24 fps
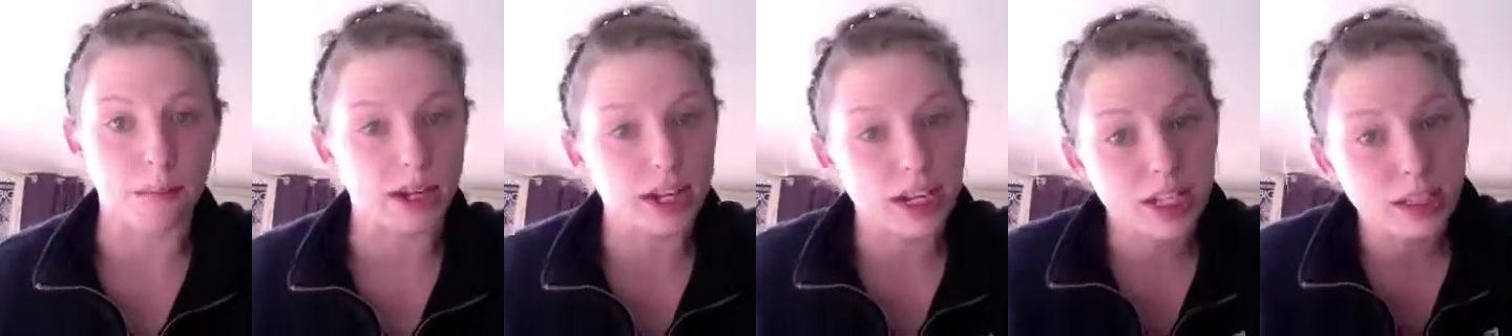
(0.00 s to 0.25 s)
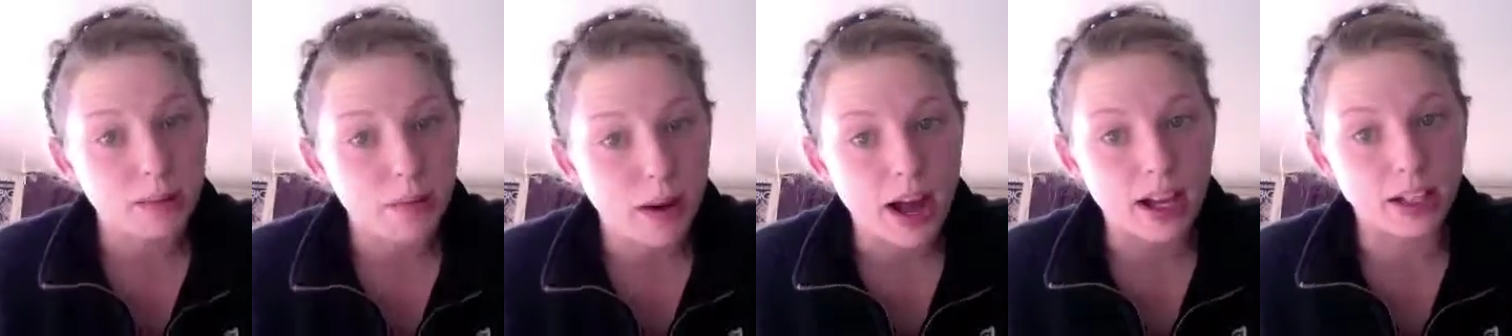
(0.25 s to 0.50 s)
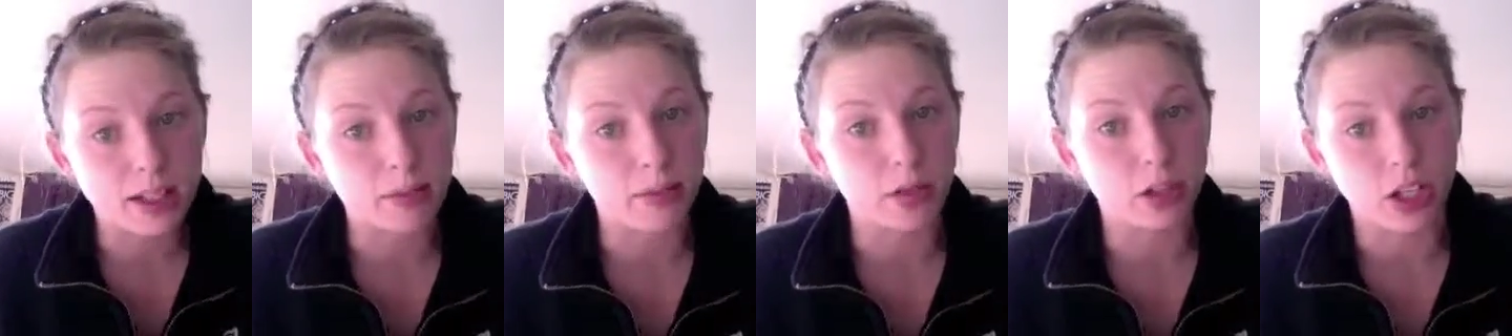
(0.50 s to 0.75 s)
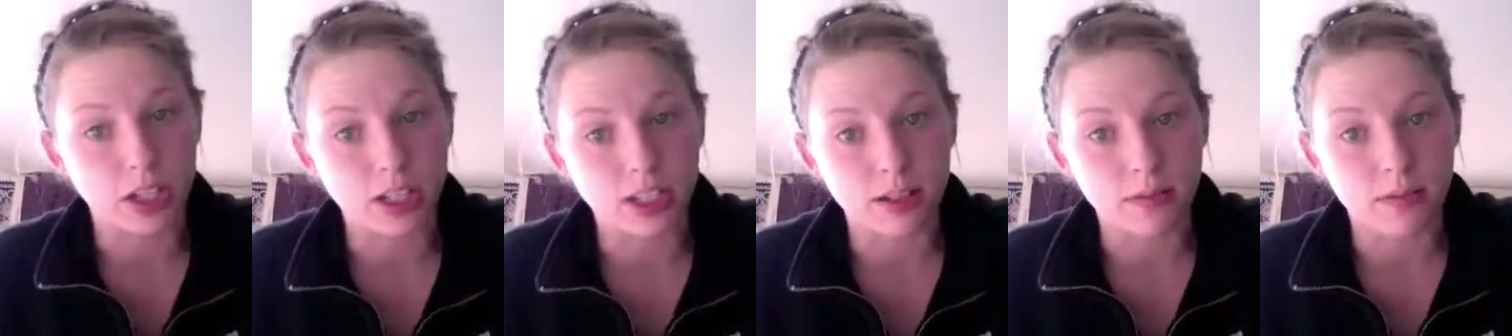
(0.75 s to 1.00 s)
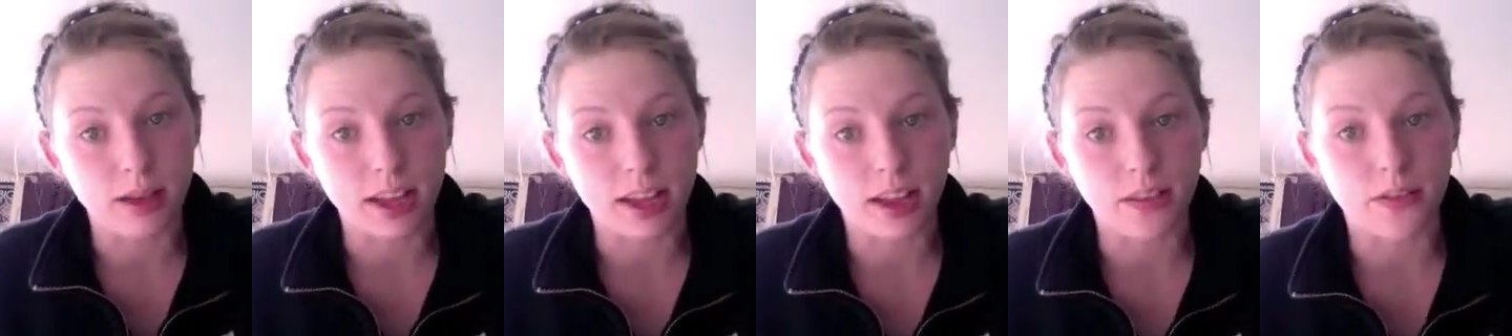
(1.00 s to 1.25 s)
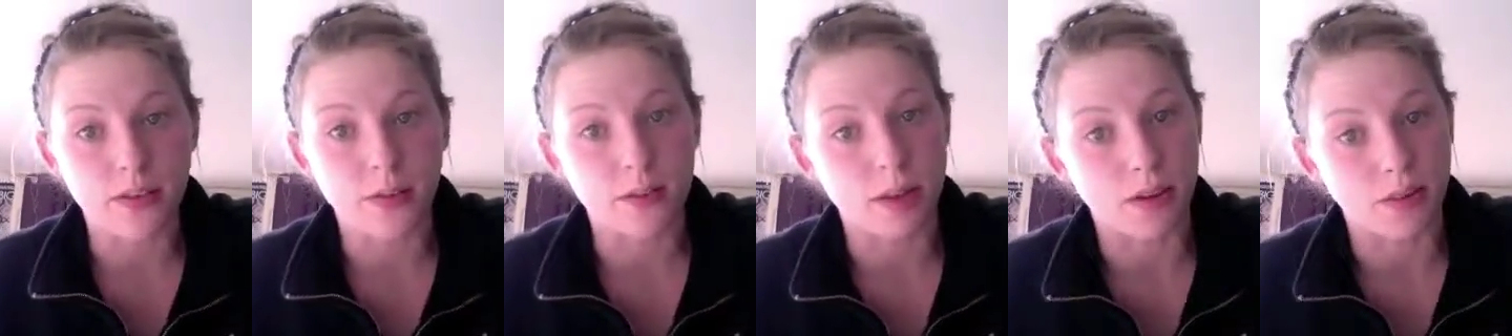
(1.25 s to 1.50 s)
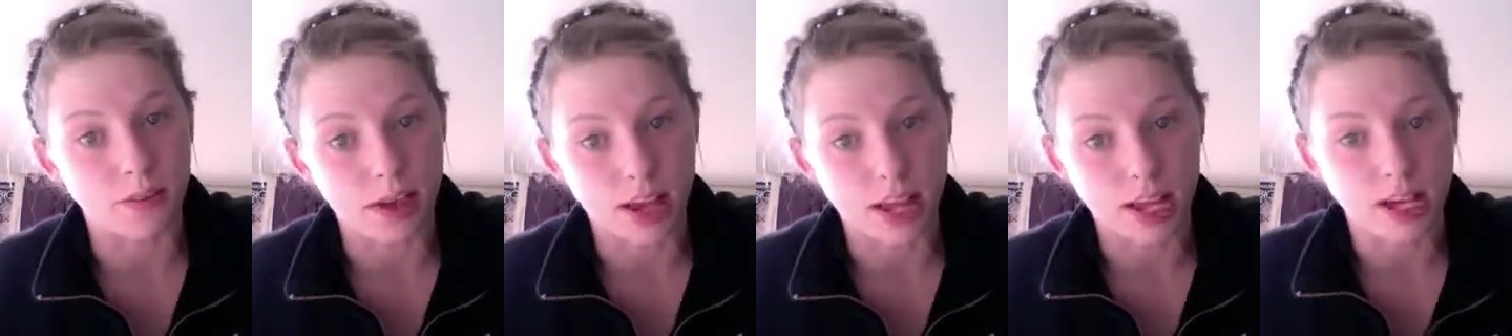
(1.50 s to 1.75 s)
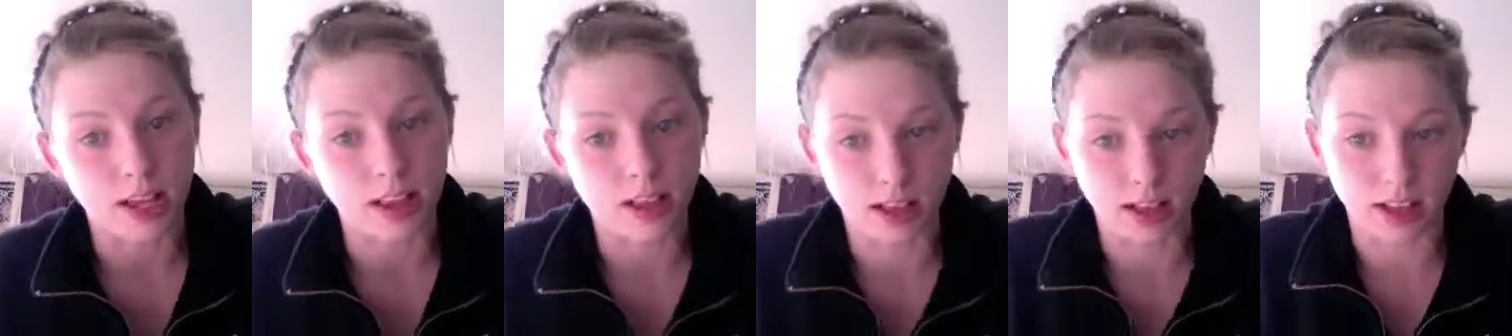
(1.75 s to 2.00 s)
but it's possible just to make it from the
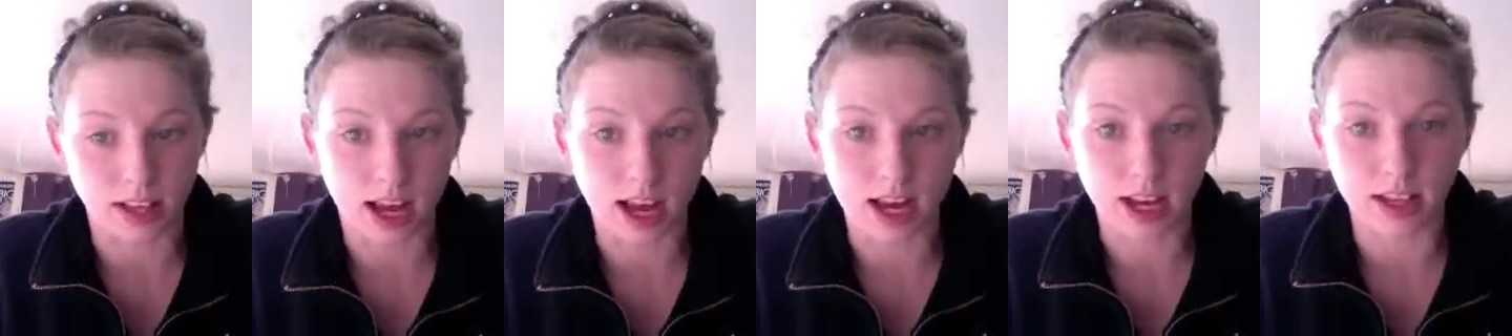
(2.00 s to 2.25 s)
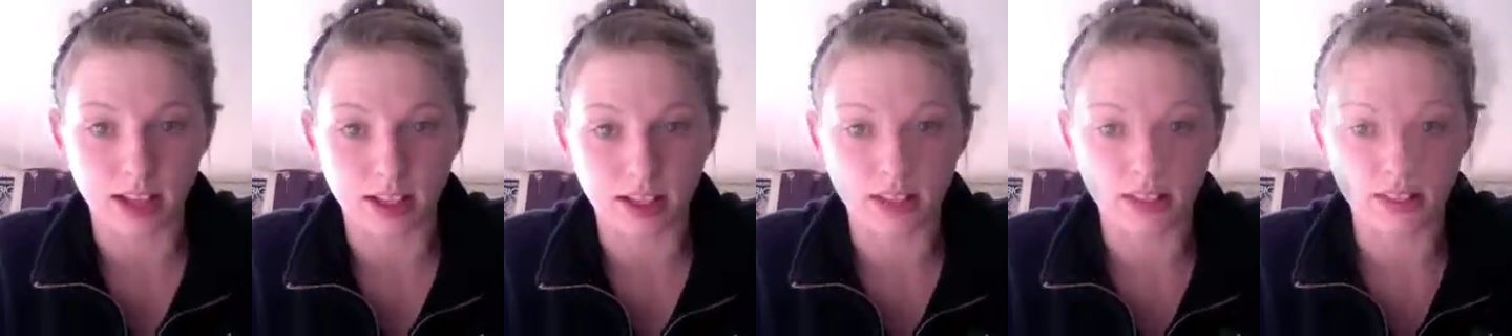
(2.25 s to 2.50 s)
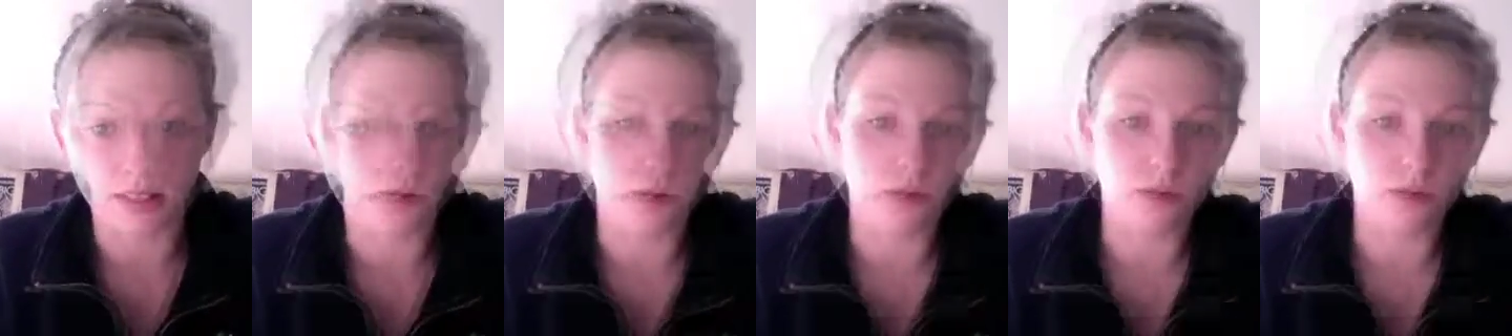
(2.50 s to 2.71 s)
fan and the light.